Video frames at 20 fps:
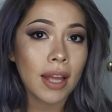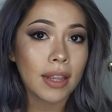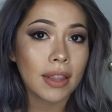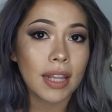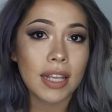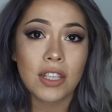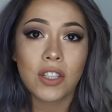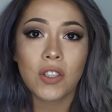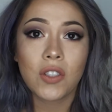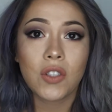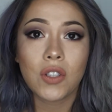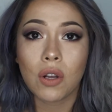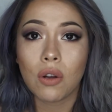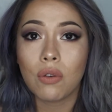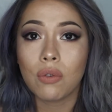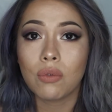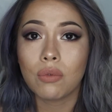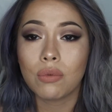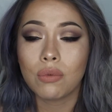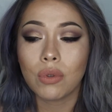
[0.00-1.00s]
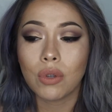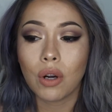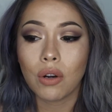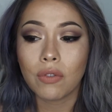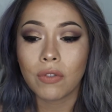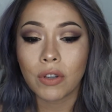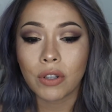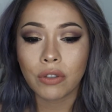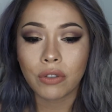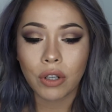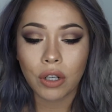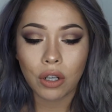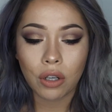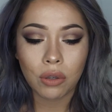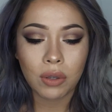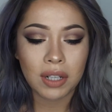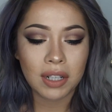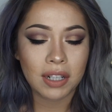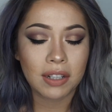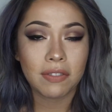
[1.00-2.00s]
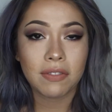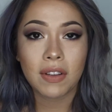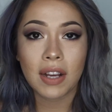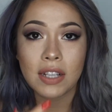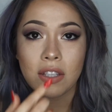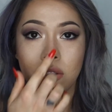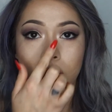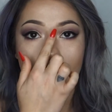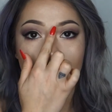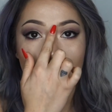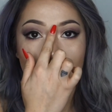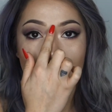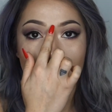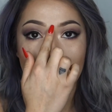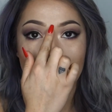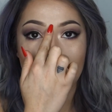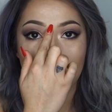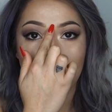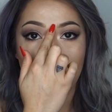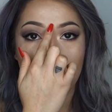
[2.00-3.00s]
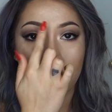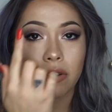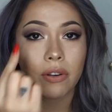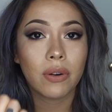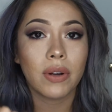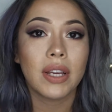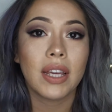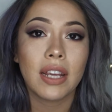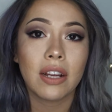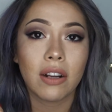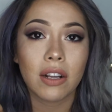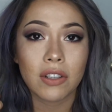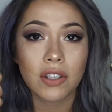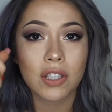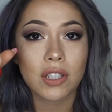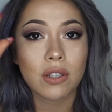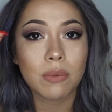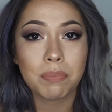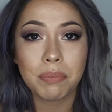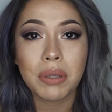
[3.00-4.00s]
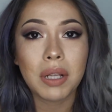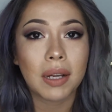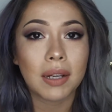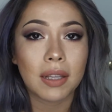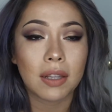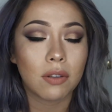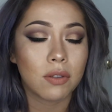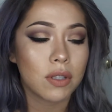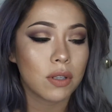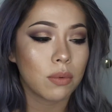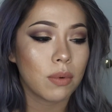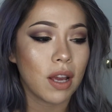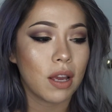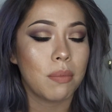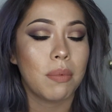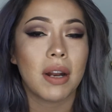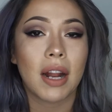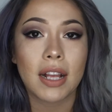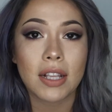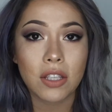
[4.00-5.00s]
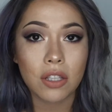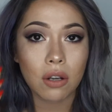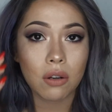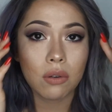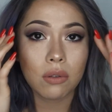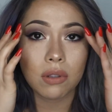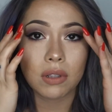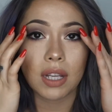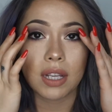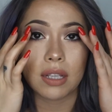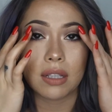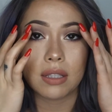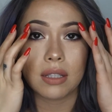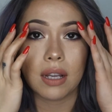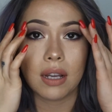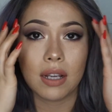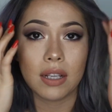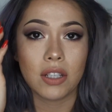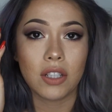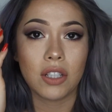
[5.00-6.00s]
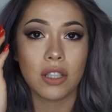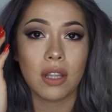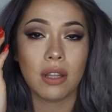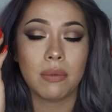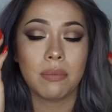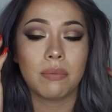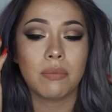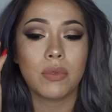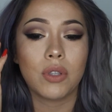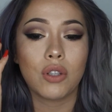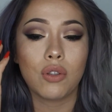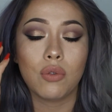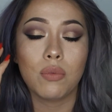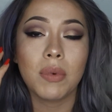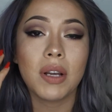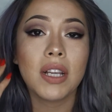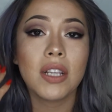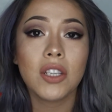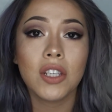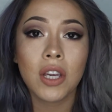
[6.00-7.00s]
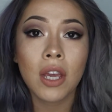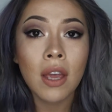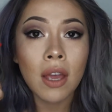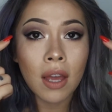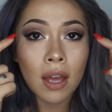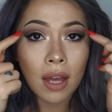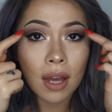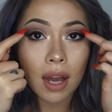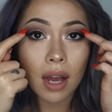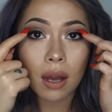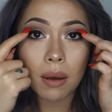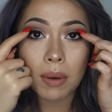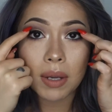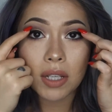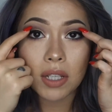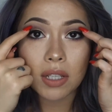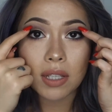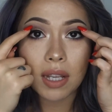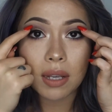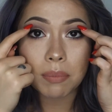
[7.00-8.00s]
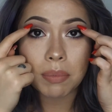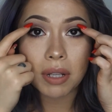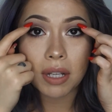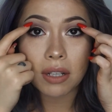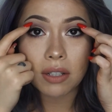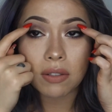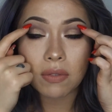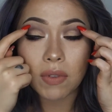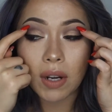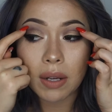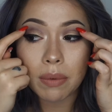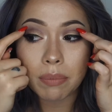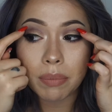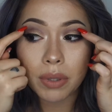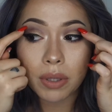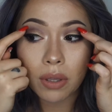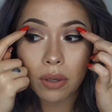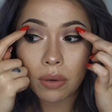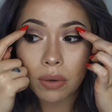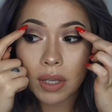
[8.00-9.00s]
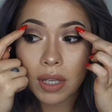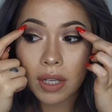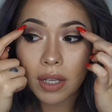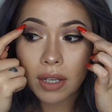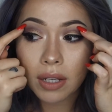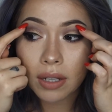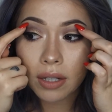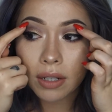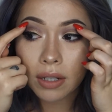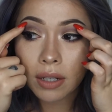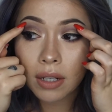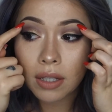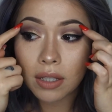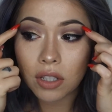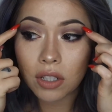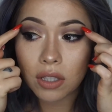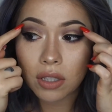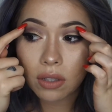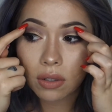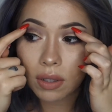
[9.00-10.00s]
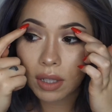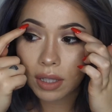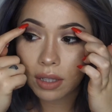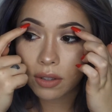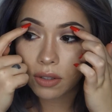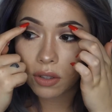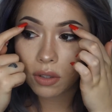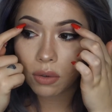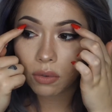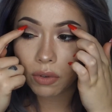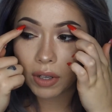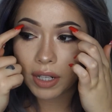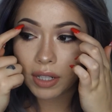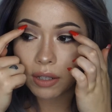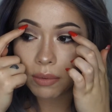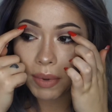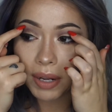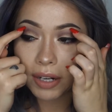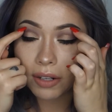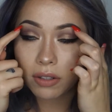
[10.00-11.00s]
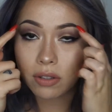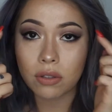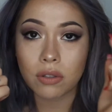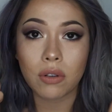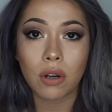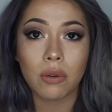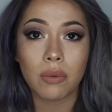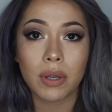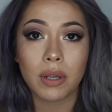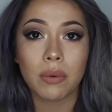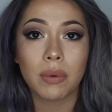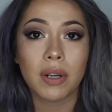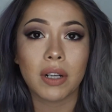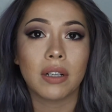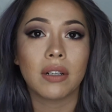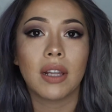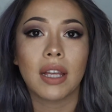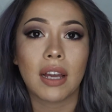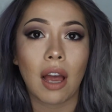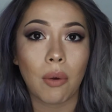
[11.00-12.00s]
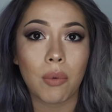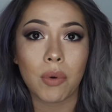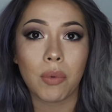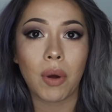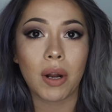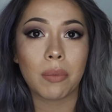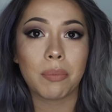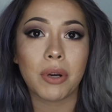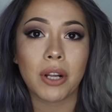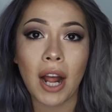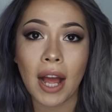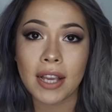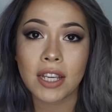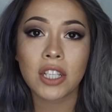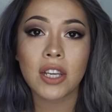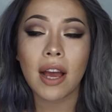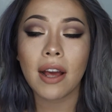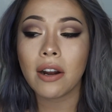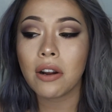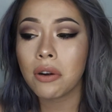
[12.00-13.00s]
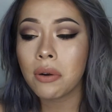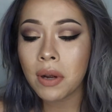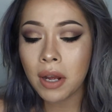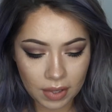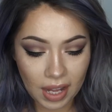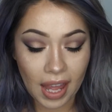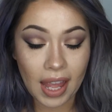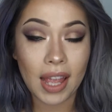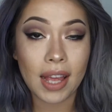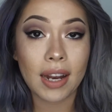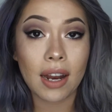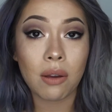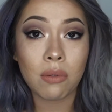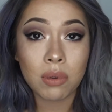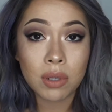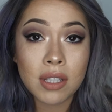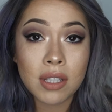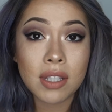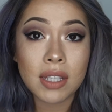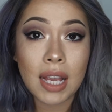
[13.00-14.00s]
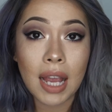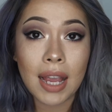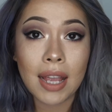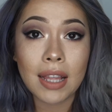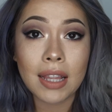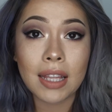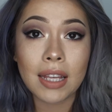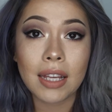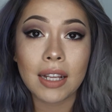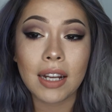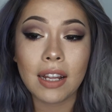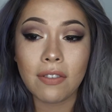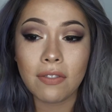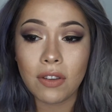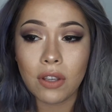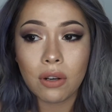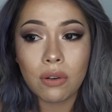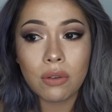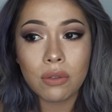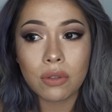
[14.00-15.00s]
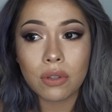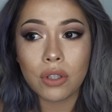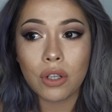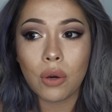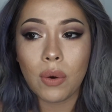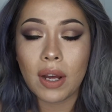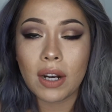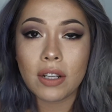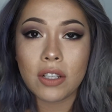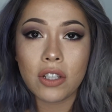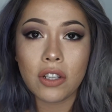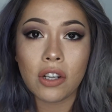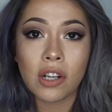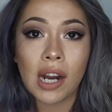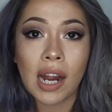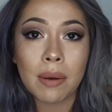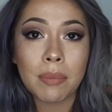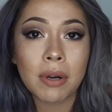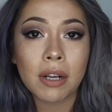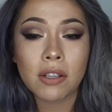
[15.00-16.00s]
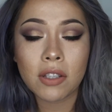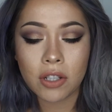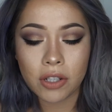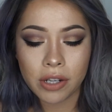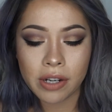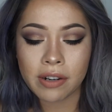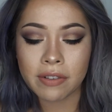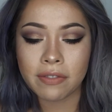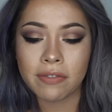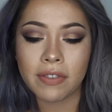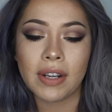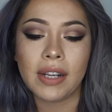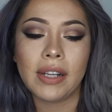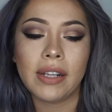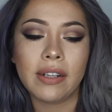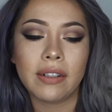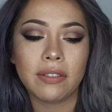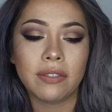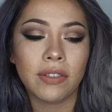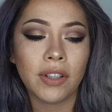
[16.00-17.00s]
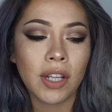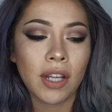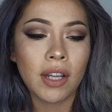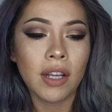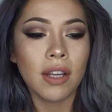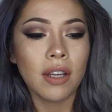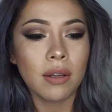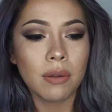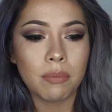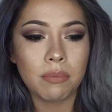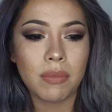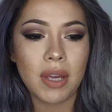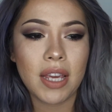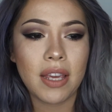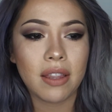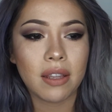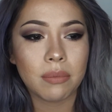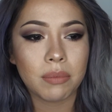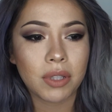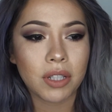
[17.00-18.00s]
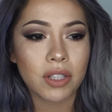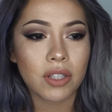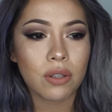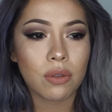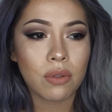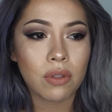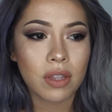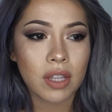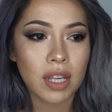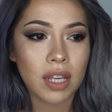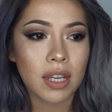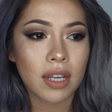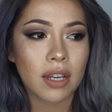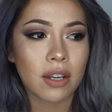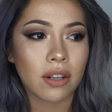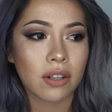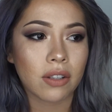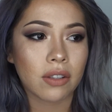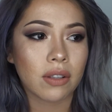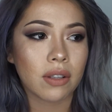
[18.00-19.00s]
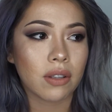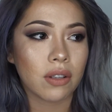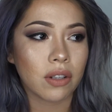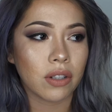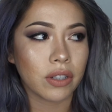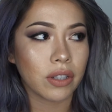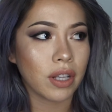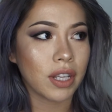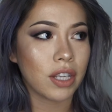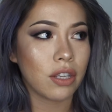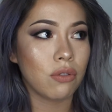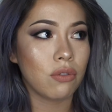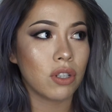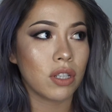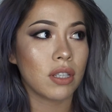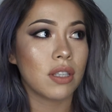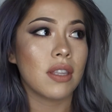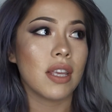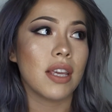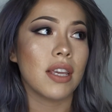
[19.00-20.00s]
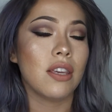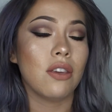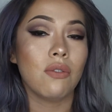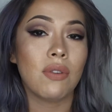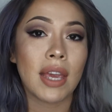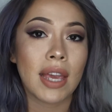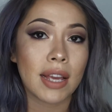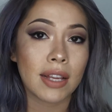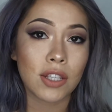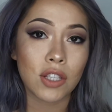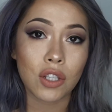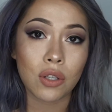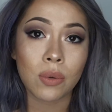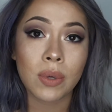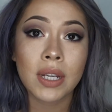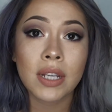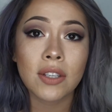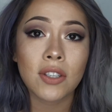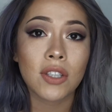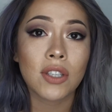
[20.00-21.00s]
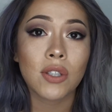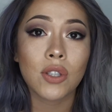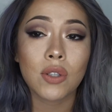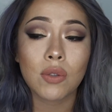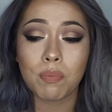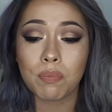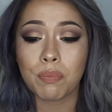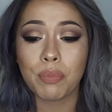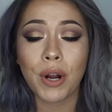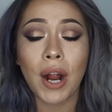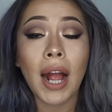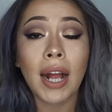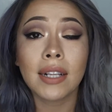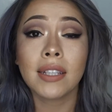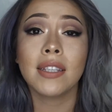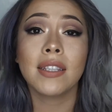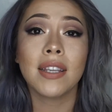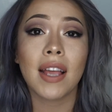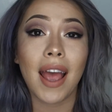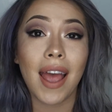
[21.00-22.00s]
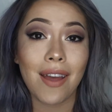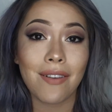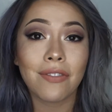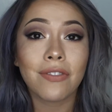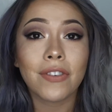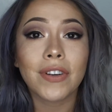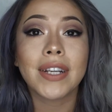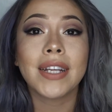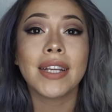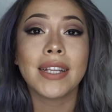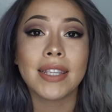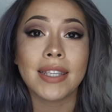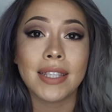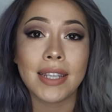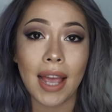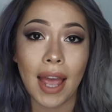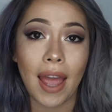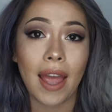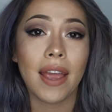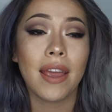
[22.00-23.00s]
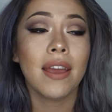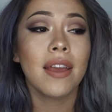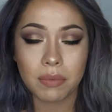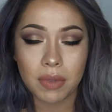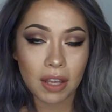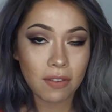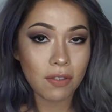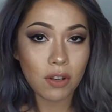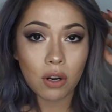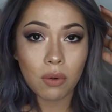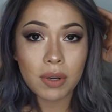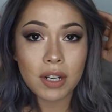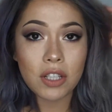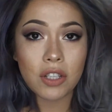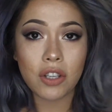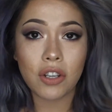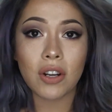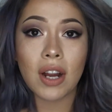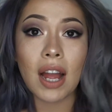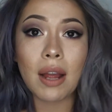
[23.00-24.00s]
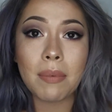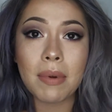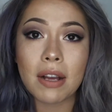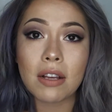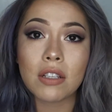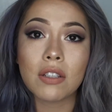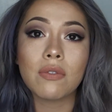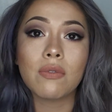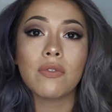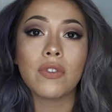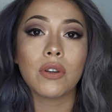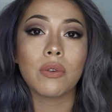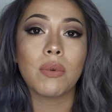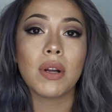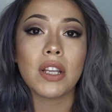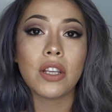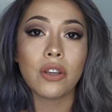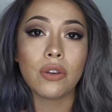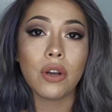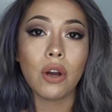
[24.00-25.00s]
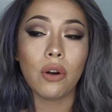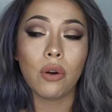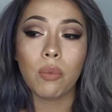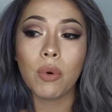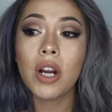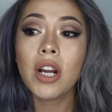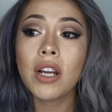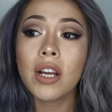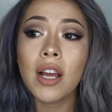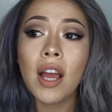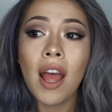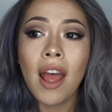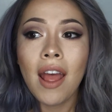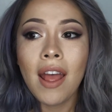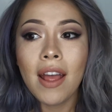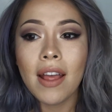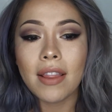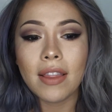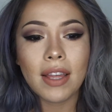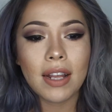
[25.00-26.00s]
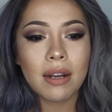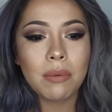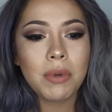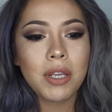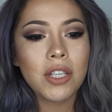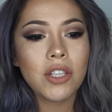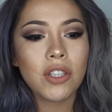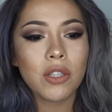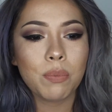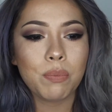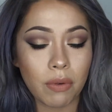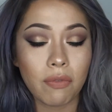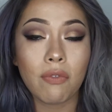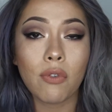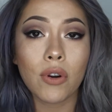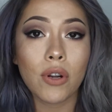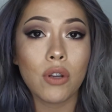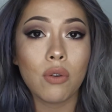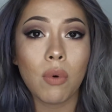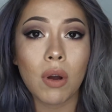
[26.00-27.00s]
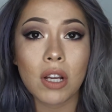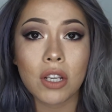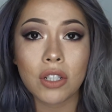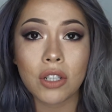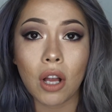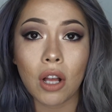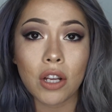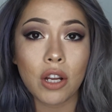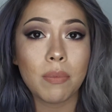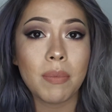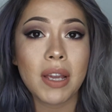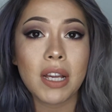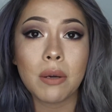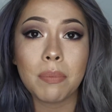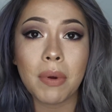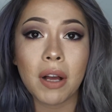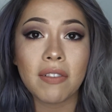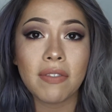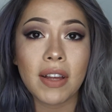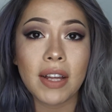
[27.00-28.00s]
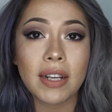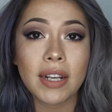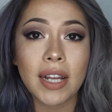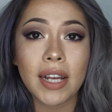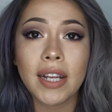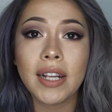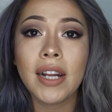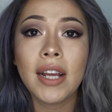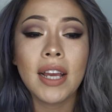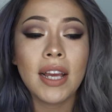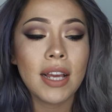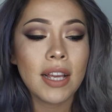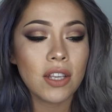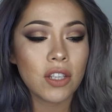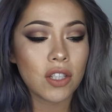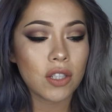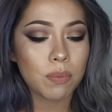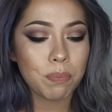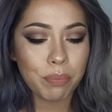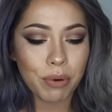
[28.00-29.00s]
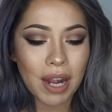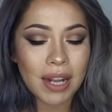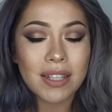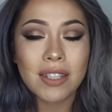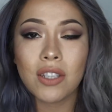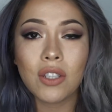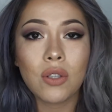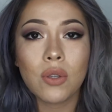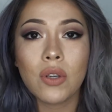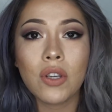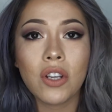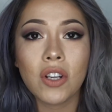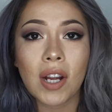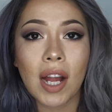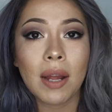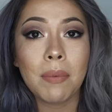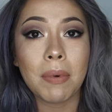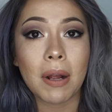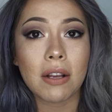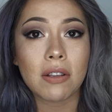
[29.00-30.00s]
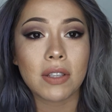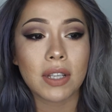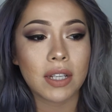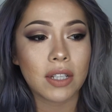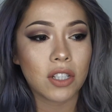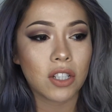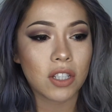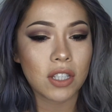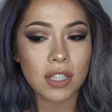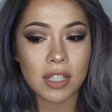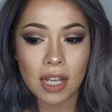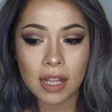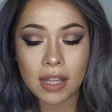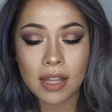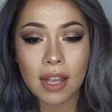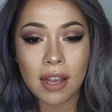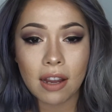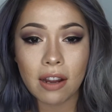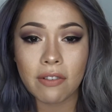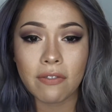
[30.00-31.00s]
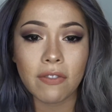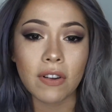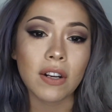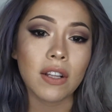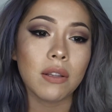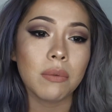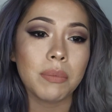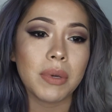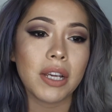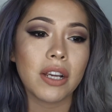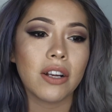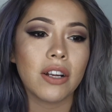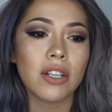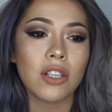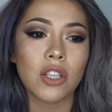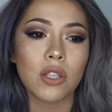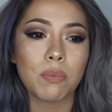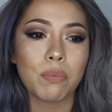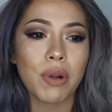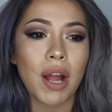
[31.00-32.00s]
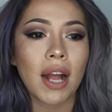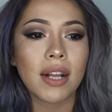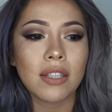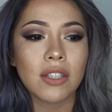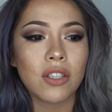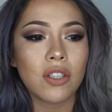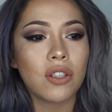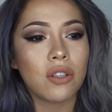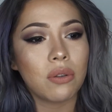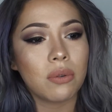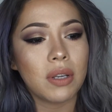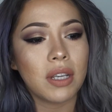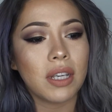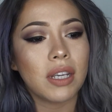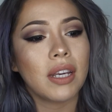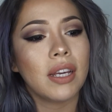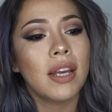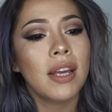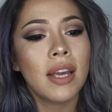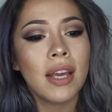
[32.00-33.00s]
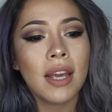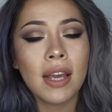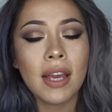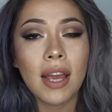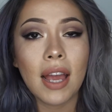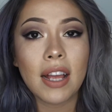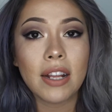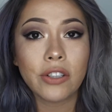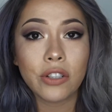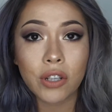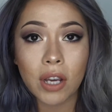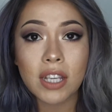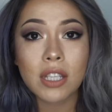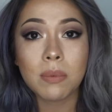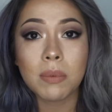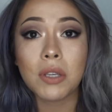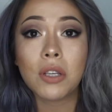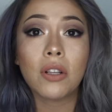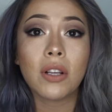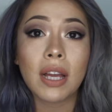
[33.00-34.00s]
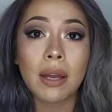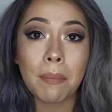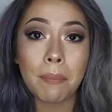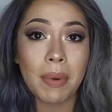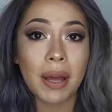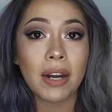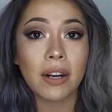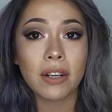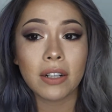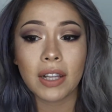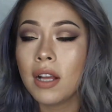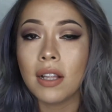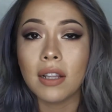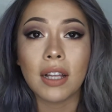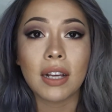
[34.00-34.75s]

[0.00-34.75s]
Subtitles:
They just don't overgrow, and if I do start to get some hair growing here, I'll just pluck those away, but I don't like touch them too much. I just like pluck right below here just so like there's no random hairs growing where like I would want to put eyeshadow. And I say that if you don't know how to do your eyebrows, or you're afraid of making them look too thick, or like you just think you can't do it, just practice every day. If you don't want to do your eyebrows for when you go to work, then I mean, just before you wash all your makeup off at night, just practice doing your eyebrows. Like, just sit there in front of the mirror and just practice doing it, and trust me, you'll get better.